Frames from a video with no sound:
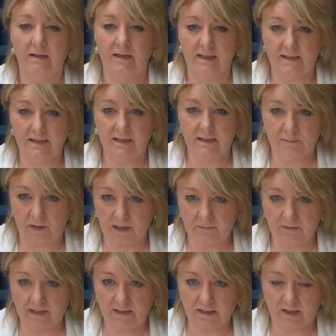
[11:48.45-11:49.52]
This is my
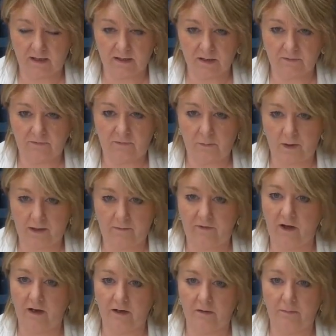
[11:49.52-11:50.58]
research for my
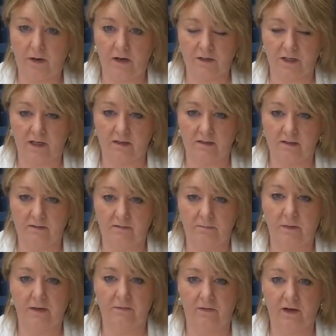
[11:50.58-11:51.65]
final project,
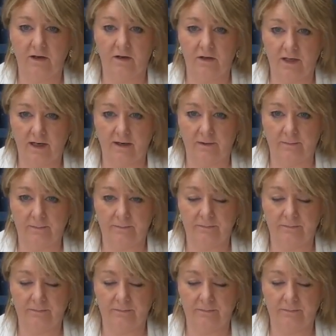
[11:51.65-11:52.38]
my final year.